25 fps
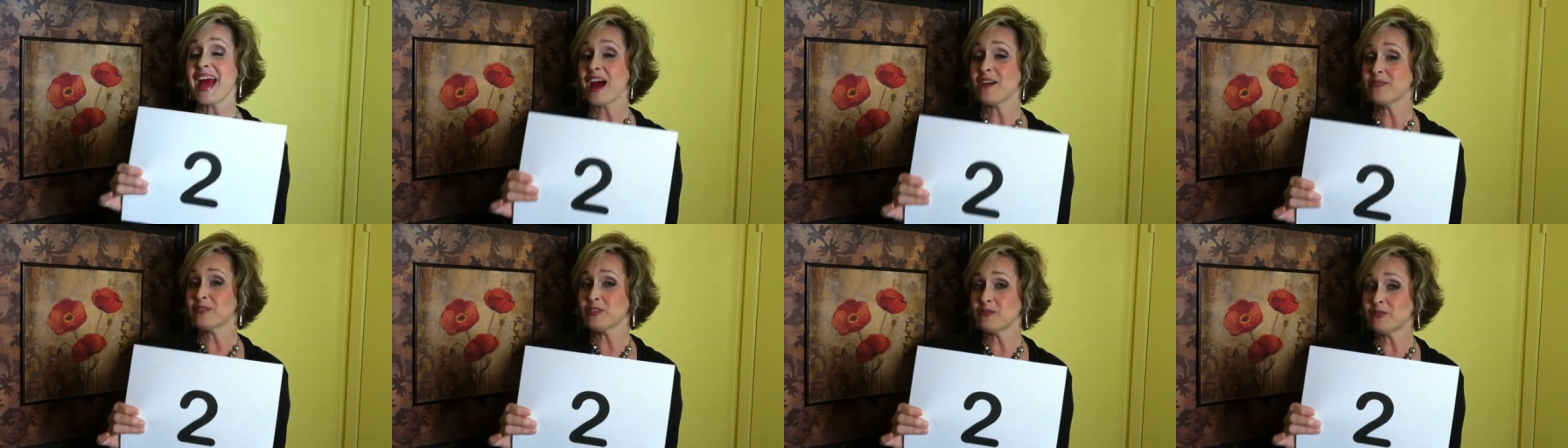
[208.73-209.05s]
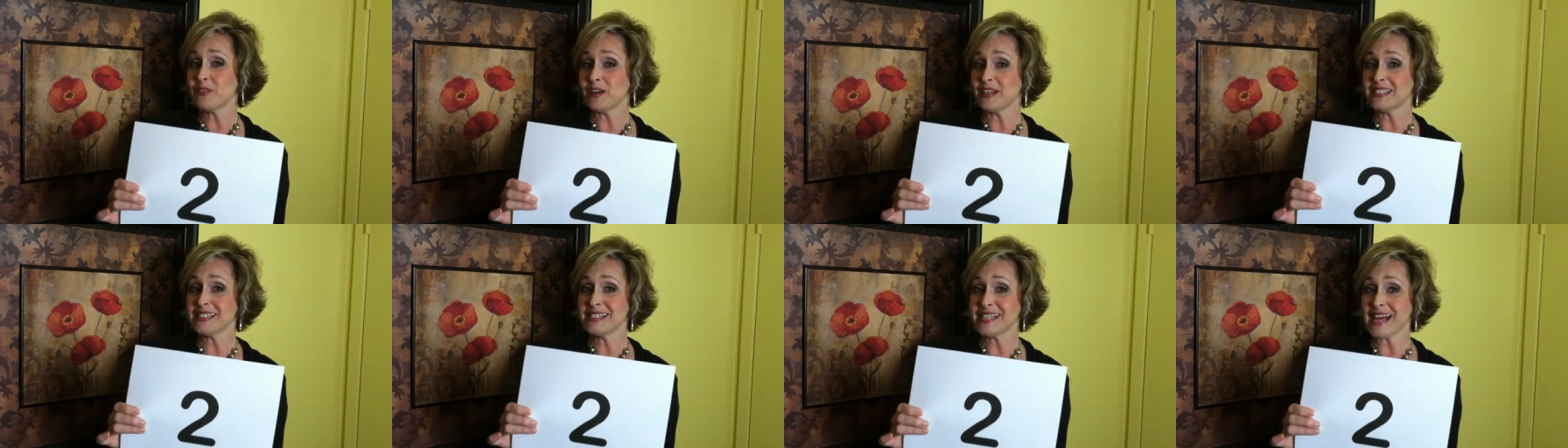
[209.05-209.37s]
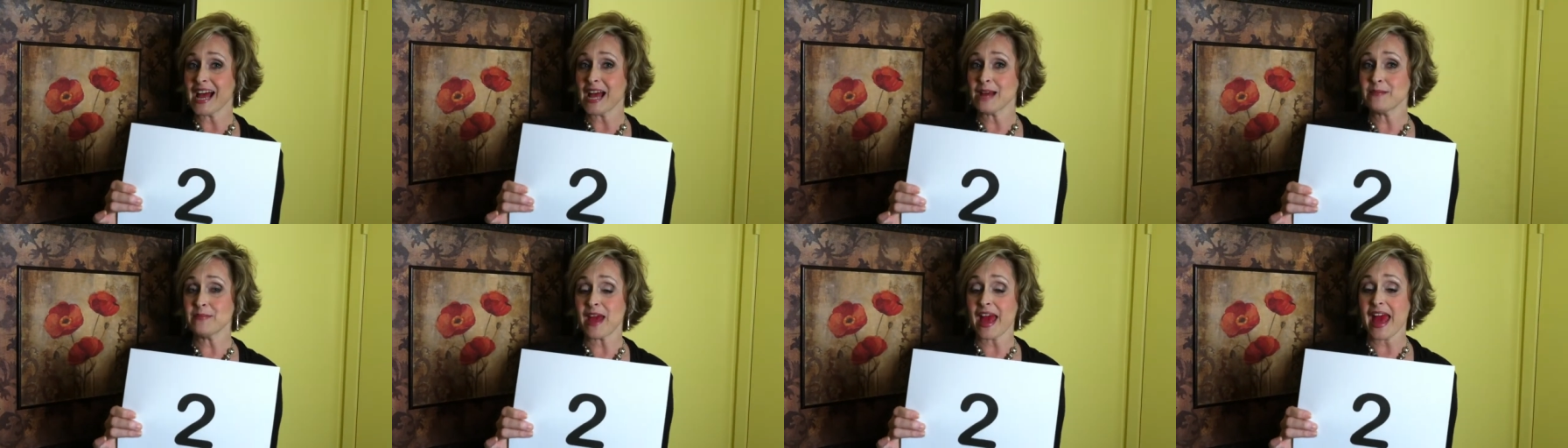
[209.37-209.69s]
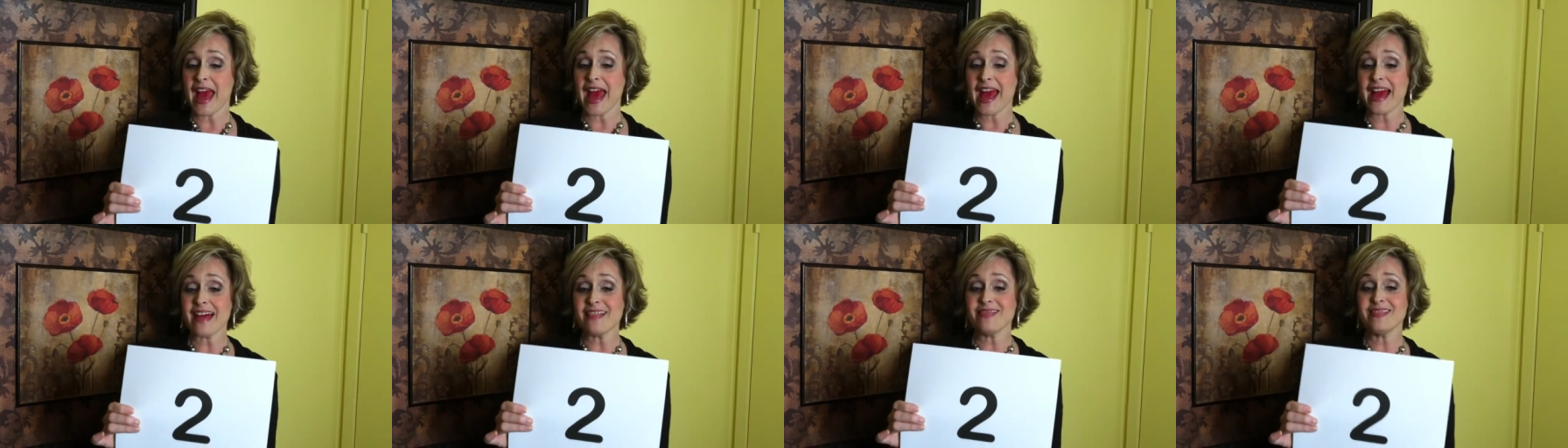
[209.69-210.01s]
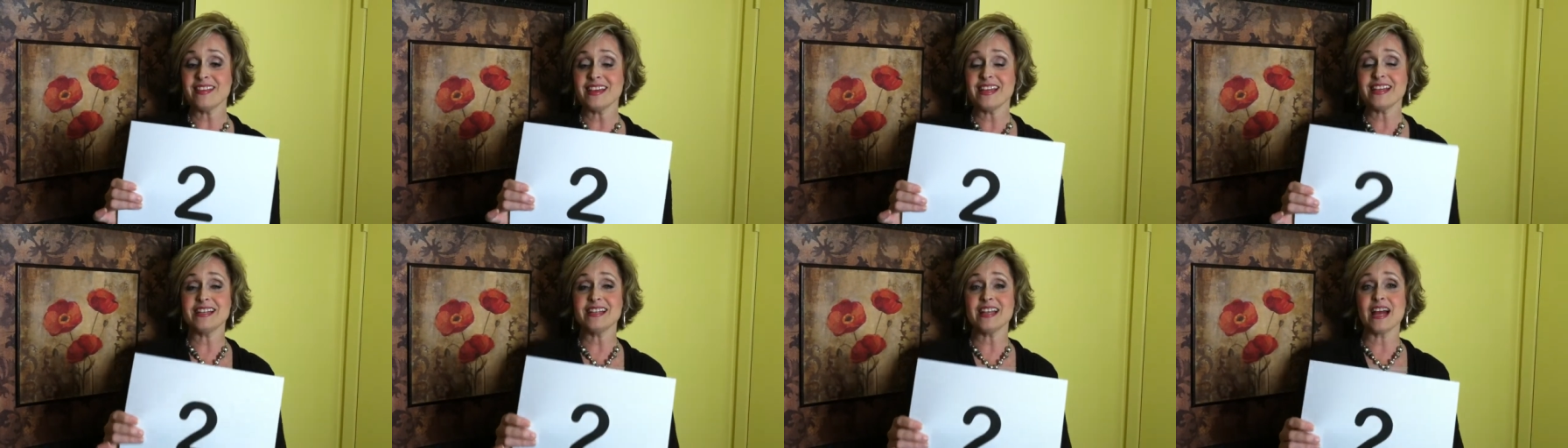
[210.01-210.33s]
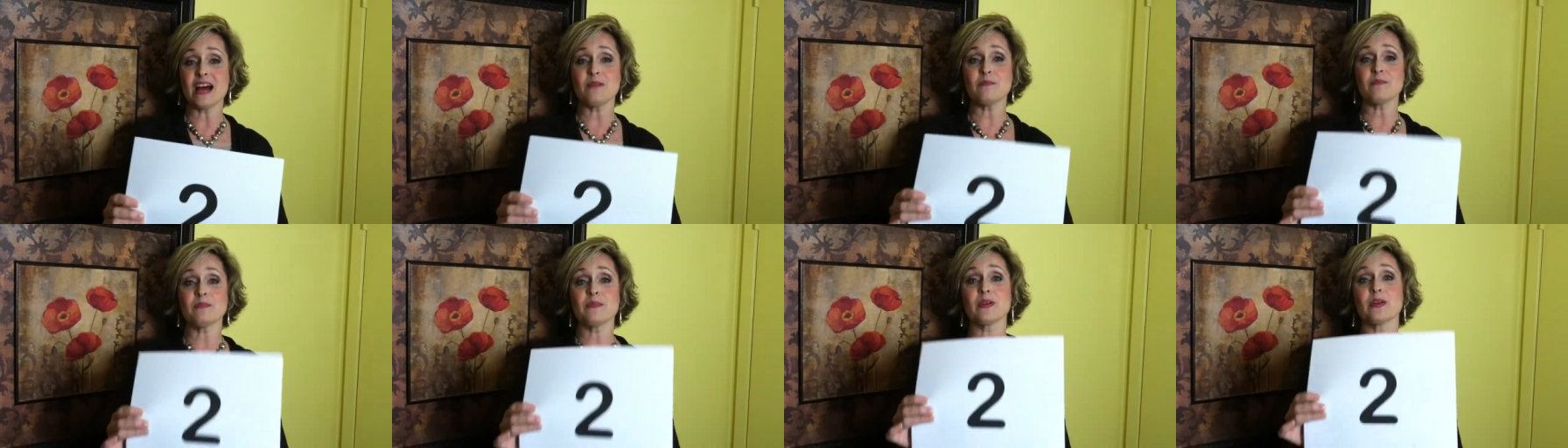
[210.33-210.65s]
have a fun time, and the
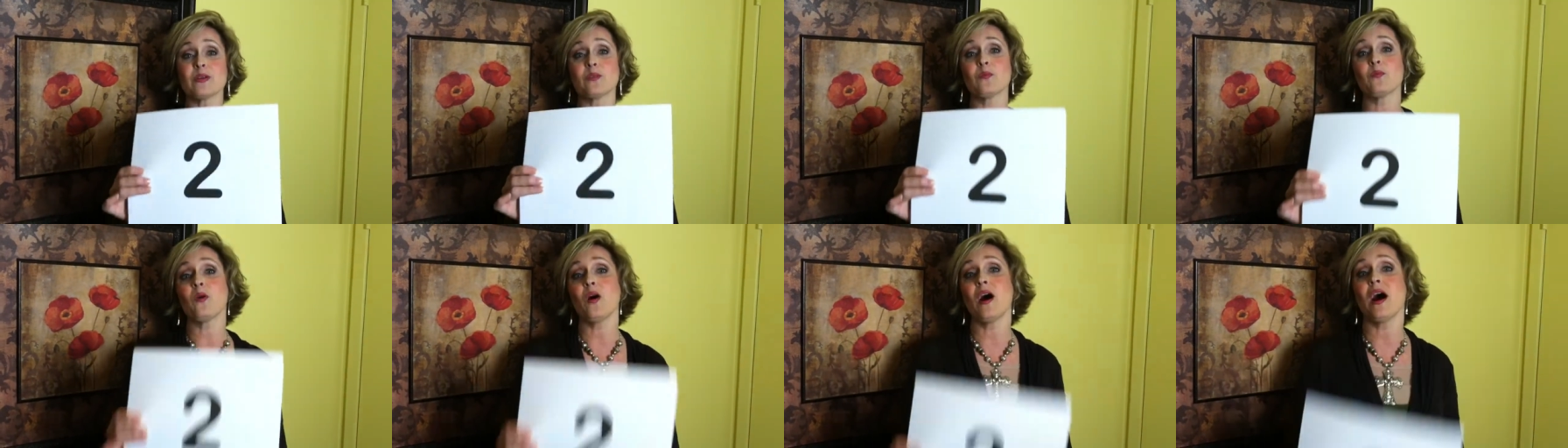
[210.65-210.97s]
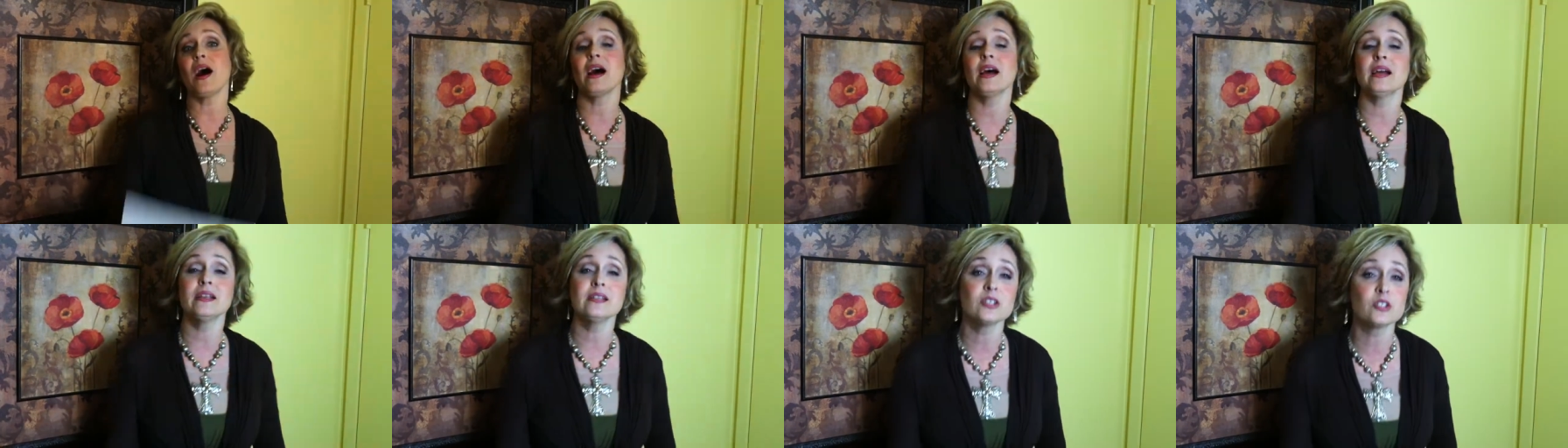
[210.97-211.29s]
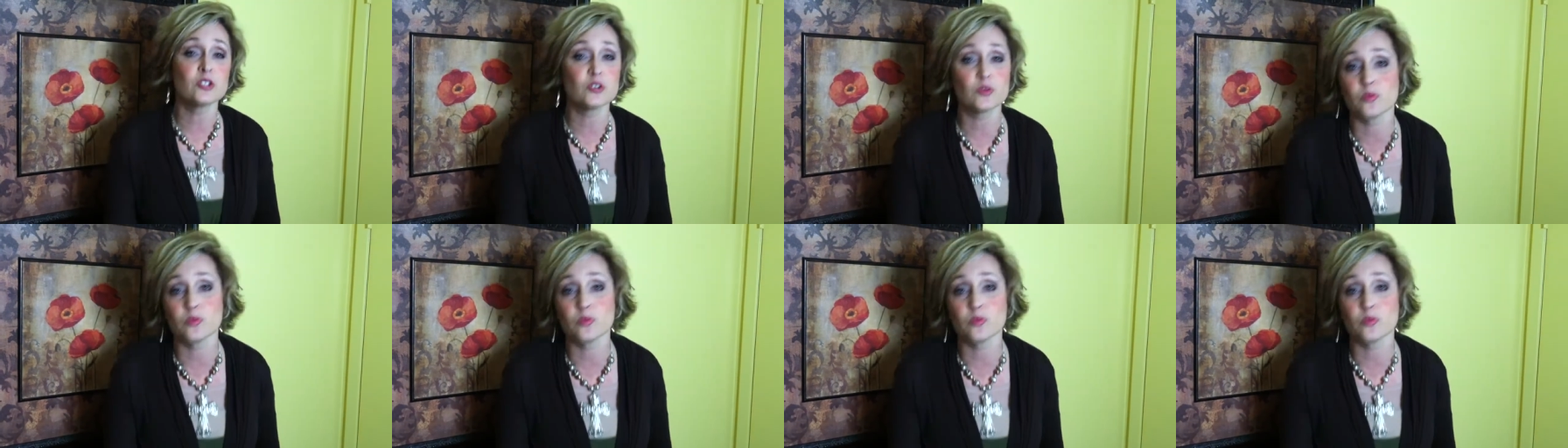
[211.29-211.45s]
number one,